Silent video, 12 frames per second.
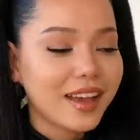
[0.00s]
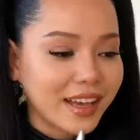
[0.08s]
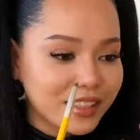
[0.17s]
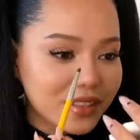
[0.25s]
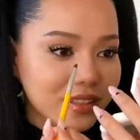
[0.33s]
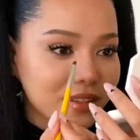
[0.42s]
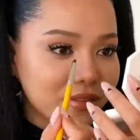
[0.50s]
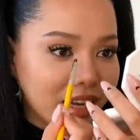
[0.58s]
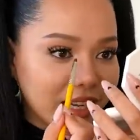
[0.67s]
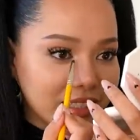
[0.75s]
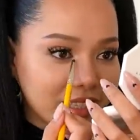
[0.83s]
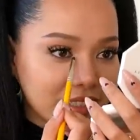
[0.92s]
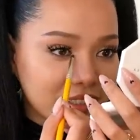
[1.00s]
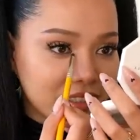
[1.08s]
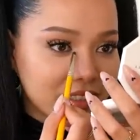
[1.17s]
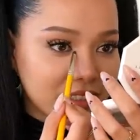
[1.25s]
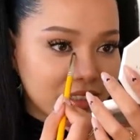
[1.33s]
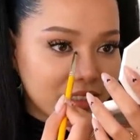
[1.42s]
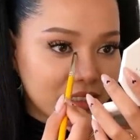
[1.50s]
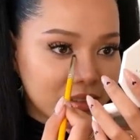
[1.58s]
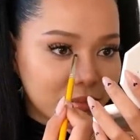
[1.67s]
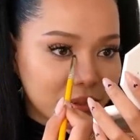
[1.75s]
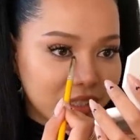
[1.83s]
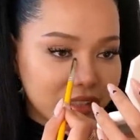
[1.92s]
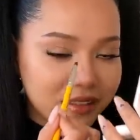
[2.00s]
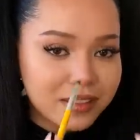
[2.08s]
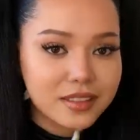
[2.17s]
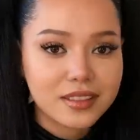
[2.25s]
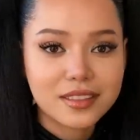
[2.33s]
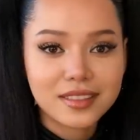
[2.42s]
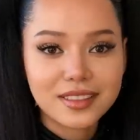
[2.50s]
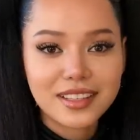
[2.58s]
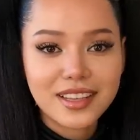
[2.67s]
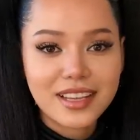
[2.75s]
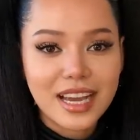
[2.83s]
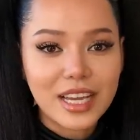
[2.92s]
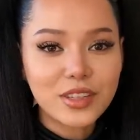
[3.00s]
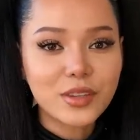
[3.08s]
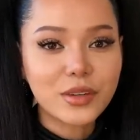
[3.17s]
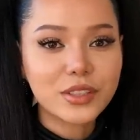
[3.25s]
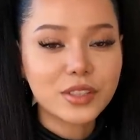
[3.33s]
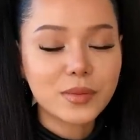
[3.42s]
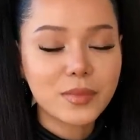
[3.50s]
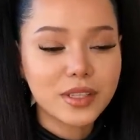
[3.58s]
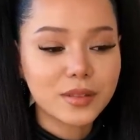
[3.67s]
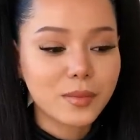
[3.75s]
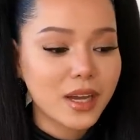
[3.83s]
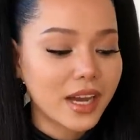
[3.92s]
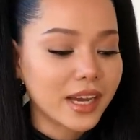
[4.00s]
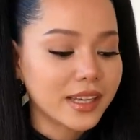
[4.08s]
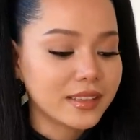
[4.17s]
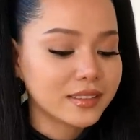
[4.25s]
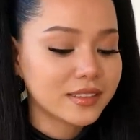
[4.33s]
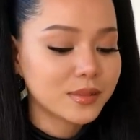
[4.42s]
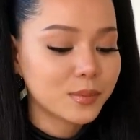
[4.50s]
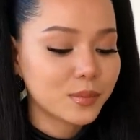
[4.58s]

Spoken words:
I just love highlighter because, I don't know, it just makes my eyes